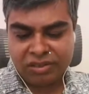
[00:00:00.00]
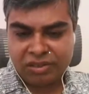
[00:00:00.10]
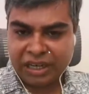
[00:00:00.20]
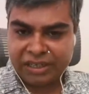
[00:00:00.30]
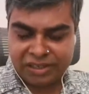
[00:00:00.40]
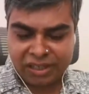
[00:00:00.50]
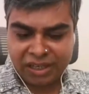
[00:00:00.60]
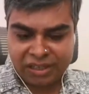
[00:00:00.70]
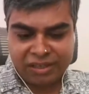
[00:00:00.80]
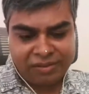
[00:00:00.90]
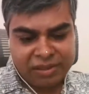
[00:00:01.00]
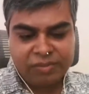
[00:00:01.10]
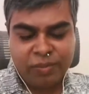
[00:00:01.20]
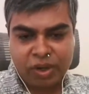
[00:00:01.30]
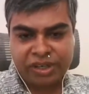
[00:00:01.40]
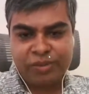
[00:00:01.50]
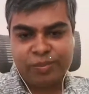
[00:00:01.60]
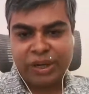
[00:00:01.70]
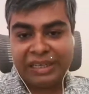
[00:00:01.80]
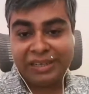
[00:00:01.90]
That is another important
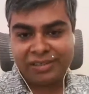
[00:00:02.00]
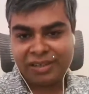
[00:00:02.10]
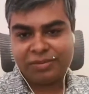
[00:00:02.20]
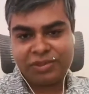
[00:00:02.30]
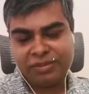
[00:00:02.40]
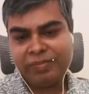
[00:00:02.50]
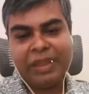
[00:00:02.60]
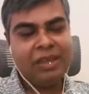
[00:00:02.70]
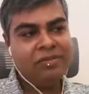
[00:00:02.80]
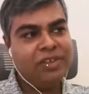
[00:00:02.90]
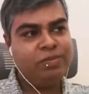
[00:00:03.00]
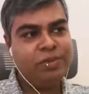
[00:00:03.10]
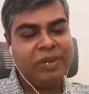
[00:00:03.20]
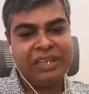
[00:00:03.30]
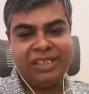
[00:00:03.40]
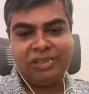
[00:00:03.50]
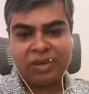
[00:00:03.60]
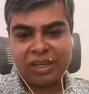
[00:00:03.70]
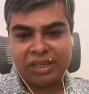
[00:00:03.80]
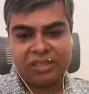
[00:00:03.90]
point, disruption, which people need to
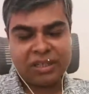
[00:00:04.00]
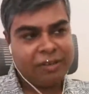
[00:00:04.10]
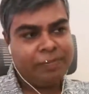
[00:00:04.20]
understand.